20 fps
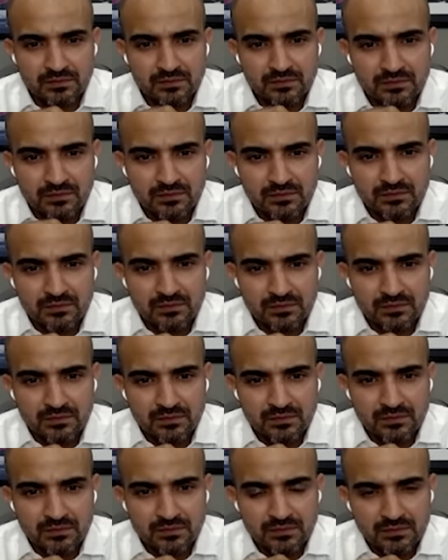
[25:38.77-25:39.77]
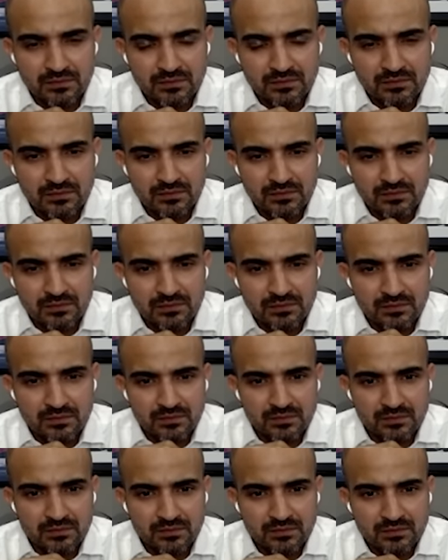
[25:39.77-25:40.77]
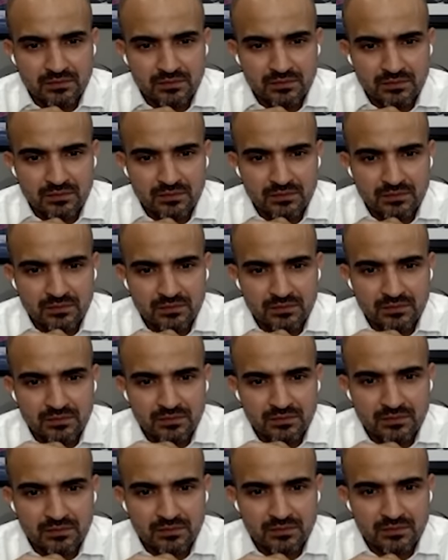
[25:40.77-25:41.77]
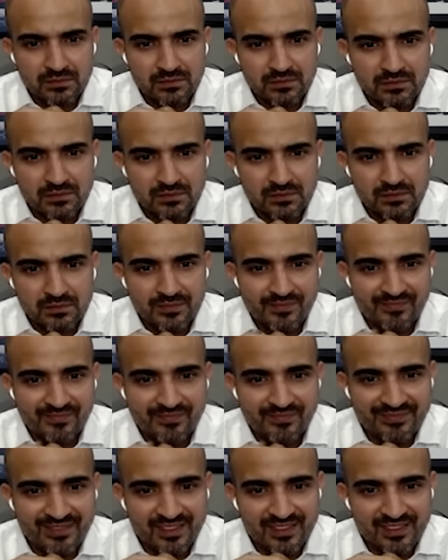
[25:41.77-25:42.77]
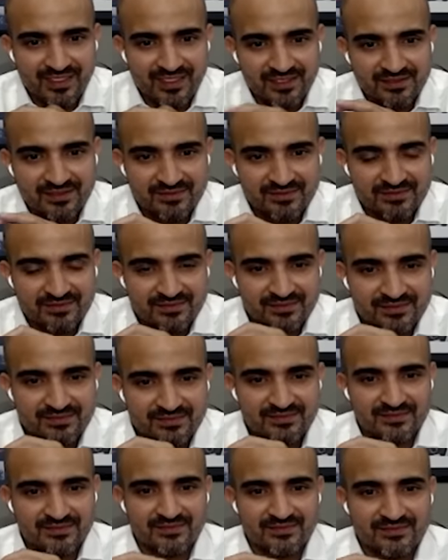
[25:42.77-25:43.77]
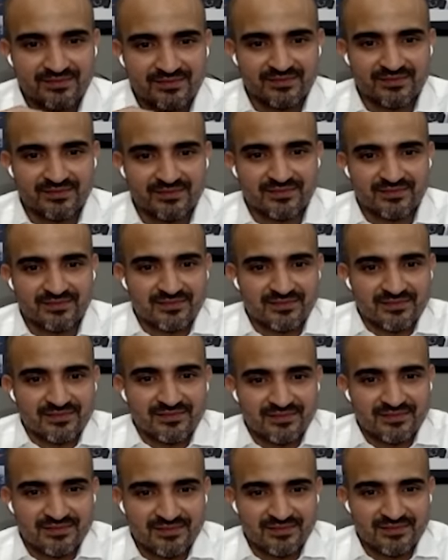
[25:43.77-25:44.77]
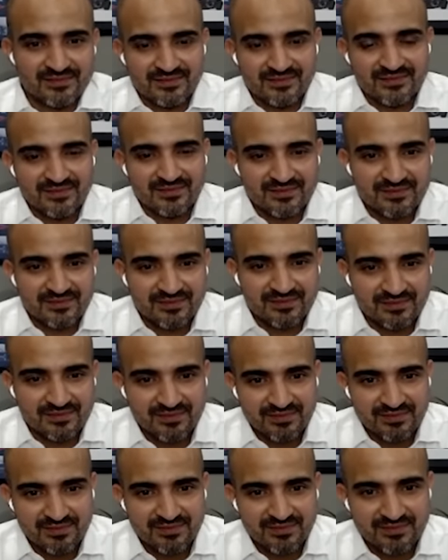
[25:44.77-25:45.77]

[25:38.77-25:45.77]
The person shown says nothing.